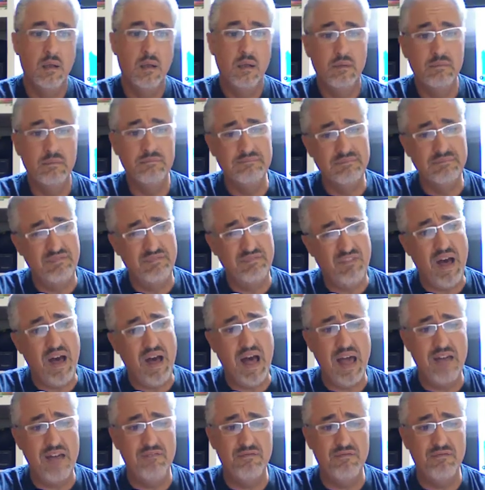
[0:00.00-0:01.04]

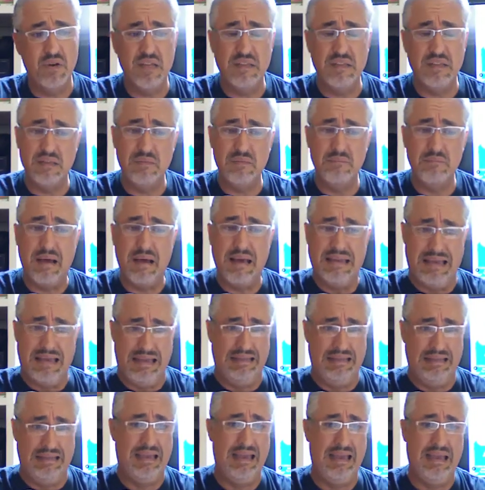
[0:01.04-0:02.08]
5 were eaten by
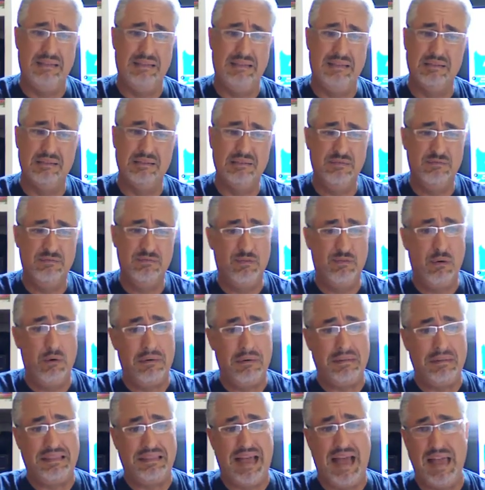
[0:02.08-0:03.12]
alligators,
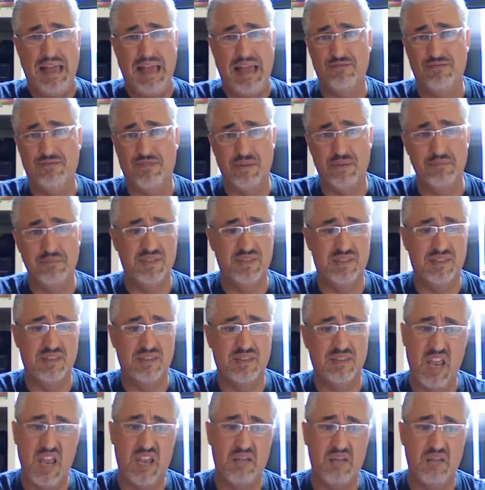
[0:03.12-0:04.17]
4 died from
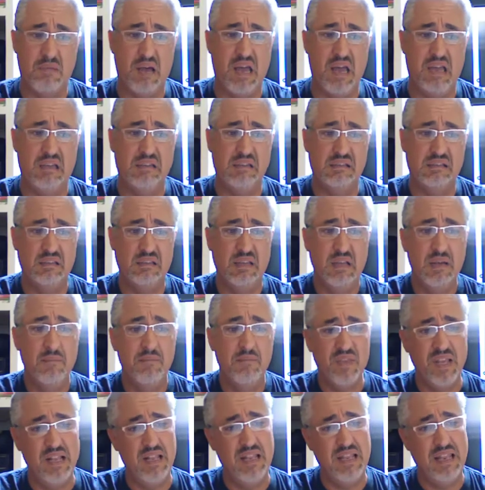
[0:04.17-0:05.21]
snake bites,
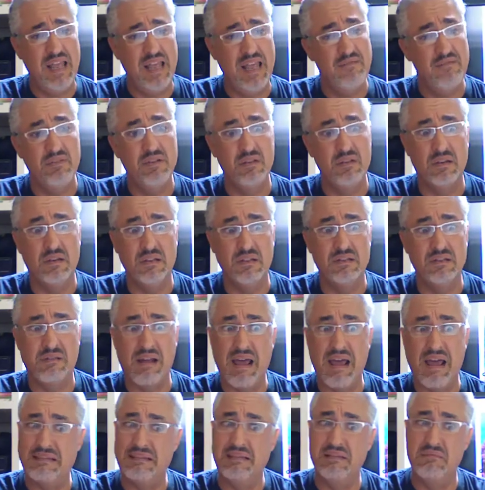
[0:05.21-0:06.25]
11
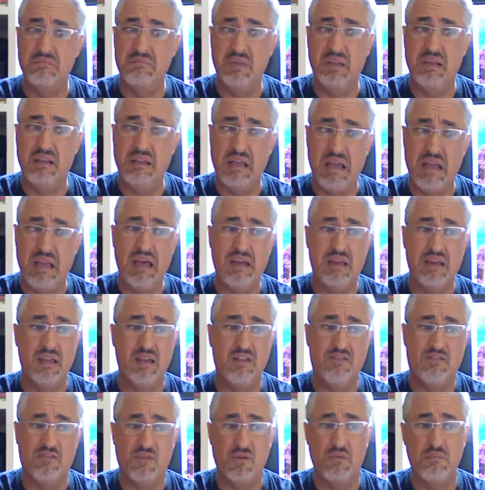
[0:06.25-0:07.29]
contracted malaria
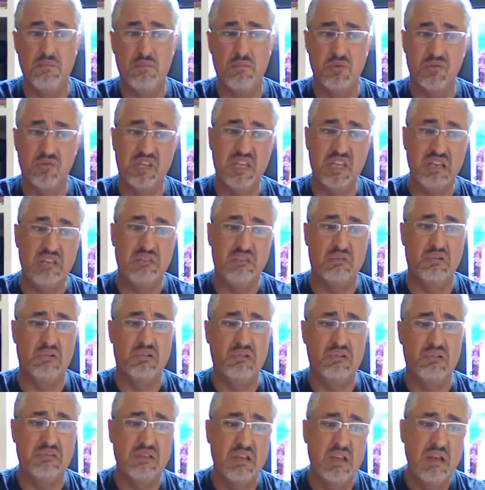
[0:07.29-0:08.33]
from
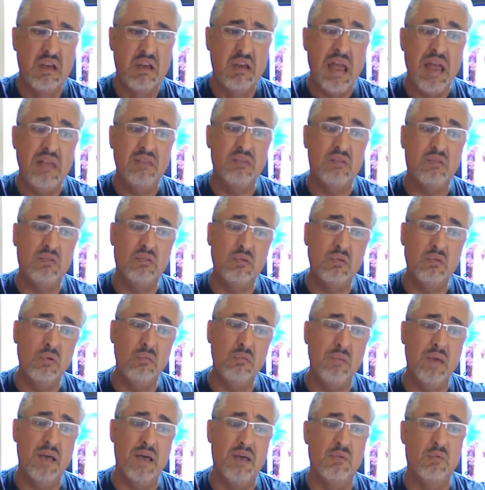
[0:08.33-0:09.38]
mosquitoes, and 2
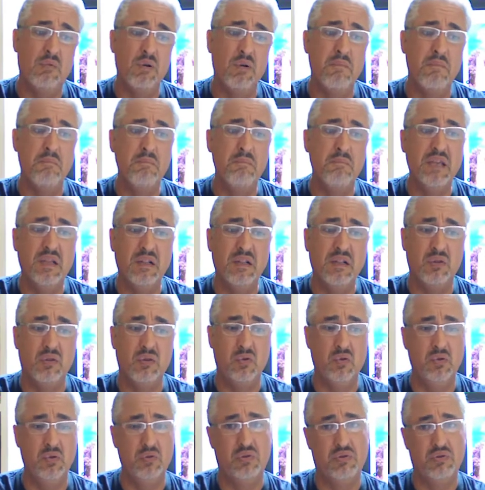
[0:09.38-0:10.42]
men were
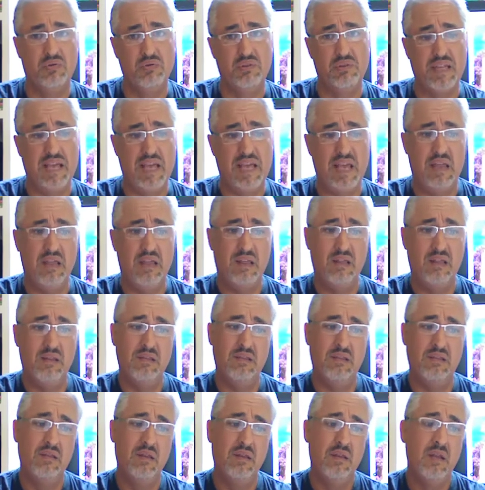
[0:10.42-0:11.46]
mildewed to
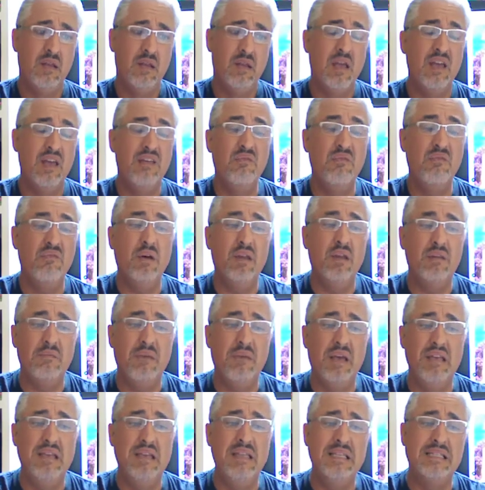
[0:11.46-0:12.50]
death. And 1
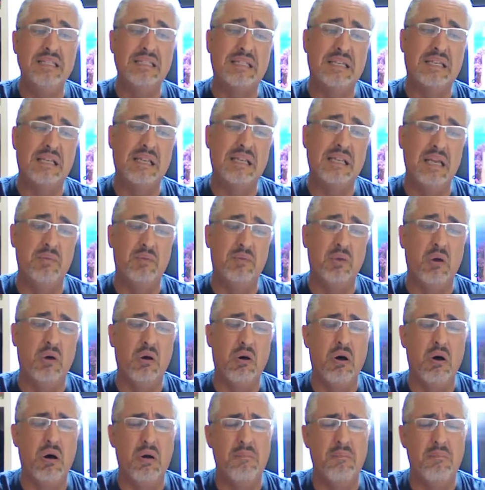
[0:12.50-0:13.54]
man, he screamed,
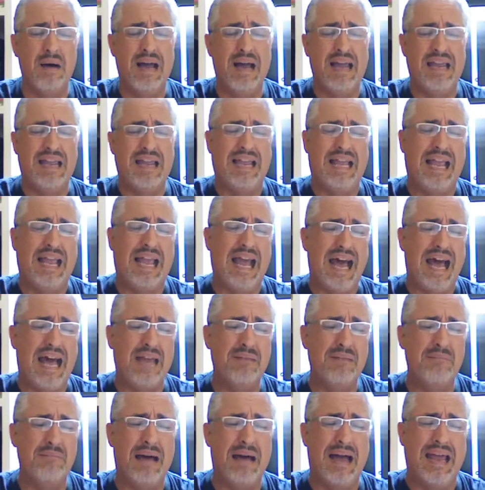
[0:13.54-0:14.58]
oh my God,
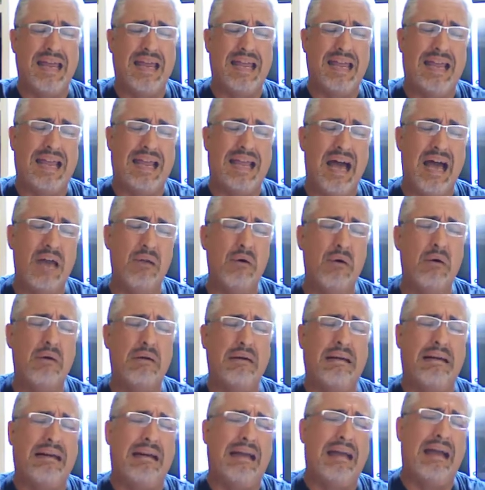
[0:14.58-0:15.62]

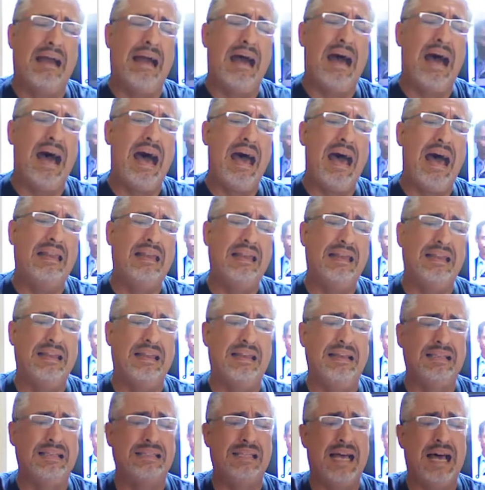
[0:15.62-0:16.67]
oh God, it
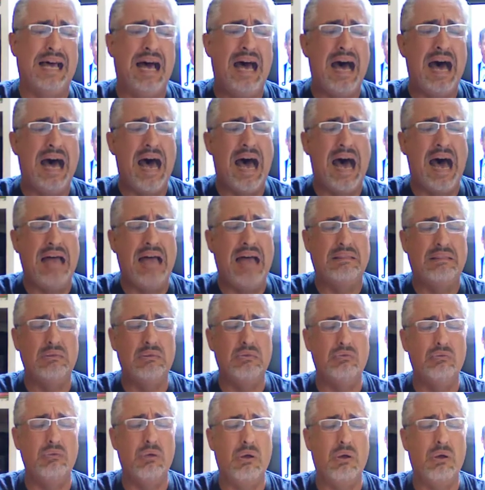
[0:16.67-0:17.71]
is hot,
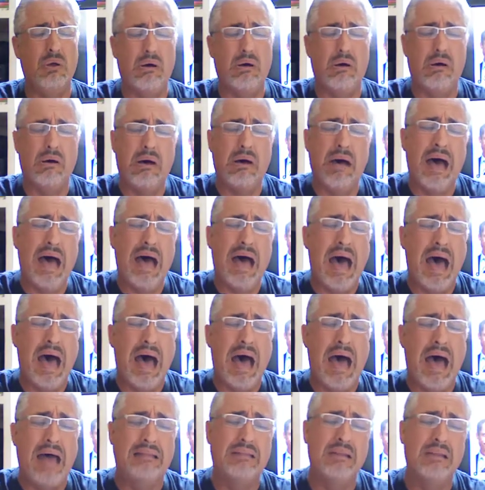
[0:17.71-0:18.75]

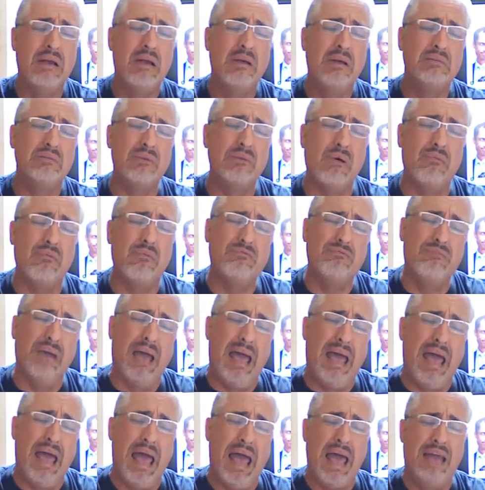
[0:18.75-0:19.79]
so
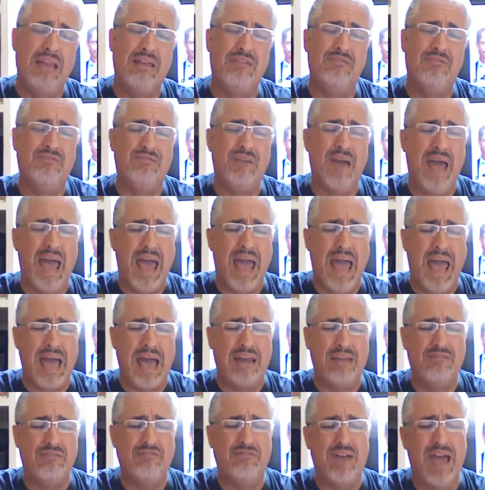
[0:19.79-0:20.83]
very,
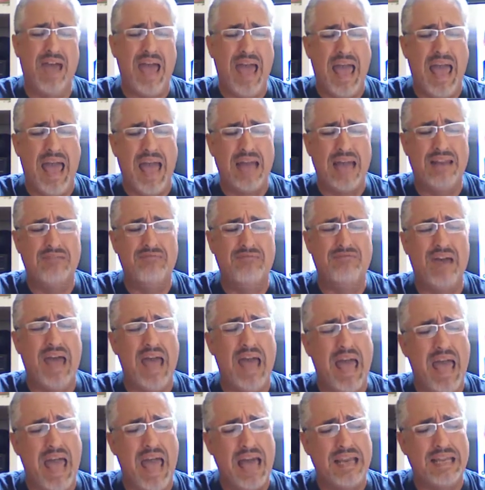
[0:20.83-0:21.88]
very, very,
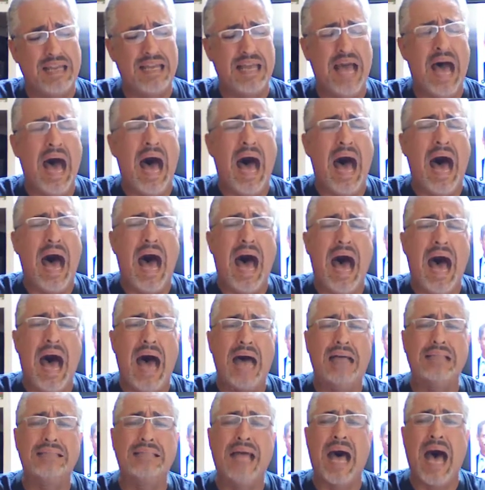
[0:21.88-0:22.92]
very
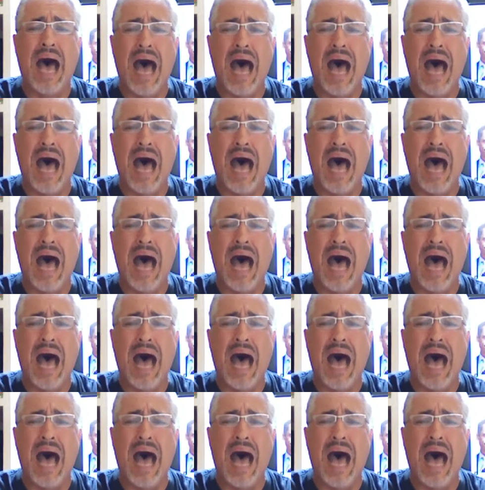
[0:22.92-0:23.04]
hot.